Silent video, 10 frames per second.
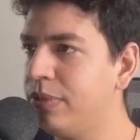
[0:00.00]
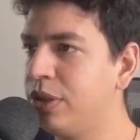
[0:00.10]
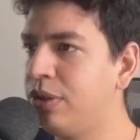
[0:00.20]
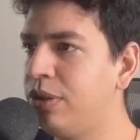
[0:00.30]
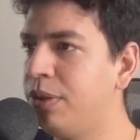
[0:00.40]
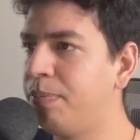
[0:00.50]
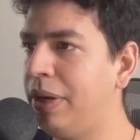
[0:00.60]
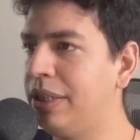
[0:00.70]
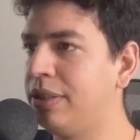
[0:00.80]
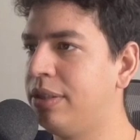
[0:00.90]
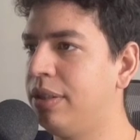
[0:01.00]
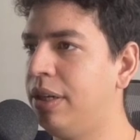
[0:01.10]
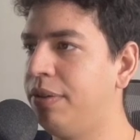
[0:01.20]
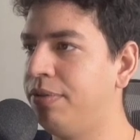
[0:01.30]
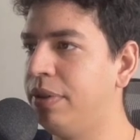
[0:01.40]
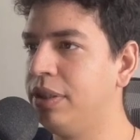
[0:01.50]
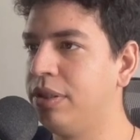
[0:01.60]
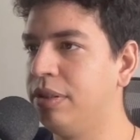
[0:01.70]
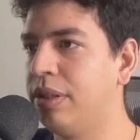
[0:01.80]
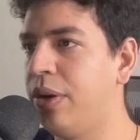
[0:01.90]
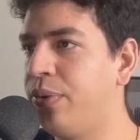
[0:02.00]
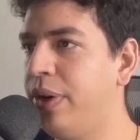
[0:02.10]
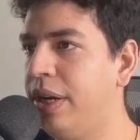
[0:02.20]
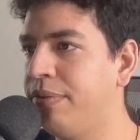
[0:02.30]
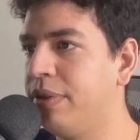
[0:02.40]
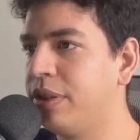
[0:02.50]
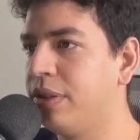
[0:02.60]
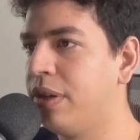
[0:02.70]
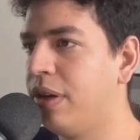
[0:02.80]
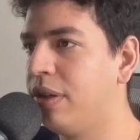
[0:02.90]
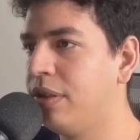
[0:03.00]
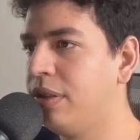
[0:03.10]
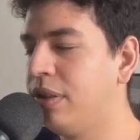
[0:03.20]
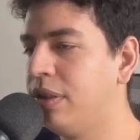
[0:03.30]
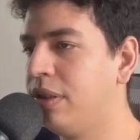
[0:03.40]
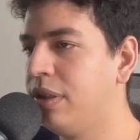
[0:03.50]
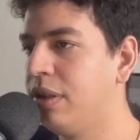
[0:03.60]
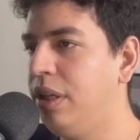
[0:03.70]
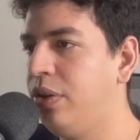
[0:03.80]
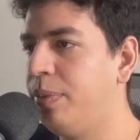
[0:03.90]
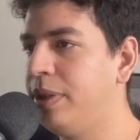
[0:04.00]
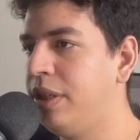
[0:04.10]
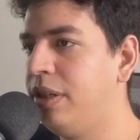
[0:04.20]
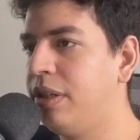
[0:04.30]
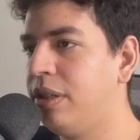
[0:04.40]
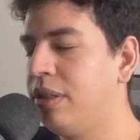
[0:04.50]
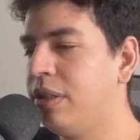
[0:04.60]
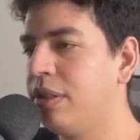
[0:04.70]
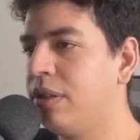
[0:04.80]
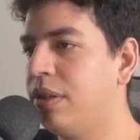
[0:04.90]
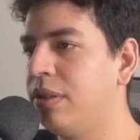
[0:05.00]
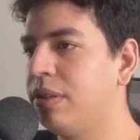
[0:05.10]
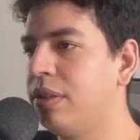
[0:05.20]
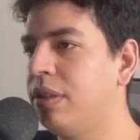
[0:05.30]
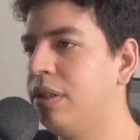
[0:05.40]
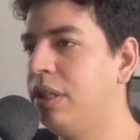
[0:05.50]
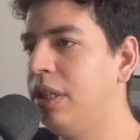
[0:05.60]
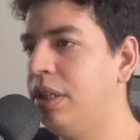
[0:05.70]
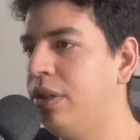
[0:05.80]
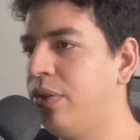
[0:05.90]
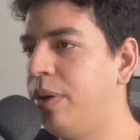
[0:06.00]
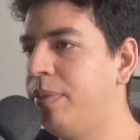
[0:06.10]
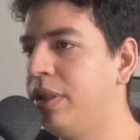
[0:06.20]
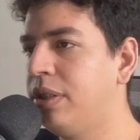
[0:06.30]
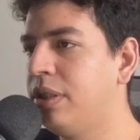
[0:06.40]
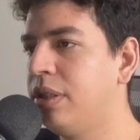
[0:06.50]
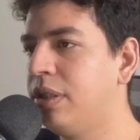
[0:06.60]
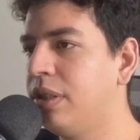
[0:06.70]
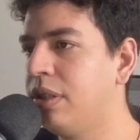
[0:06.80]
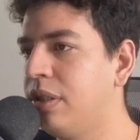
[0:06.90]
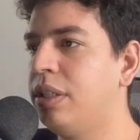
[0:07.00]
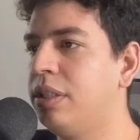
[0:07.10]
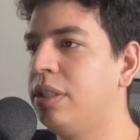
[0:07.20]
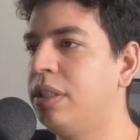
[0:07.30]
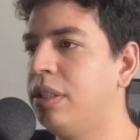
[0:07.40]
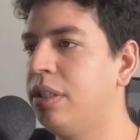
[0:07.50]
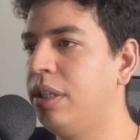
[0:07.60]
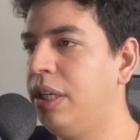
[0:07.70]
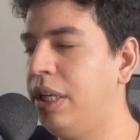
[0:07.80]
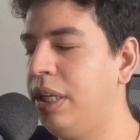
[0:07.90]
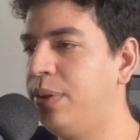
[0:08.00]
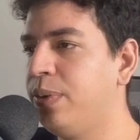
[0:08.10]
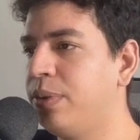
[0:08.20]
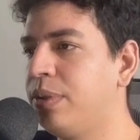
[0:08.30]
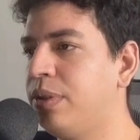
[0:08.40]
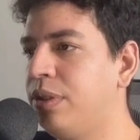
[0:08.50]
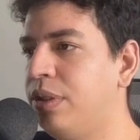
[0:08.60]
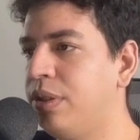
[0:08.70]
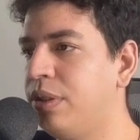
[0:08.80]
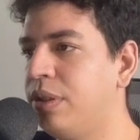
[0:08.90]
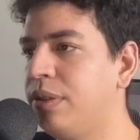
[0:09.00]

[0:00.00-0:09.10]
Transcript: to pass a function? I'll create a function called increment here, const increment. It's equals to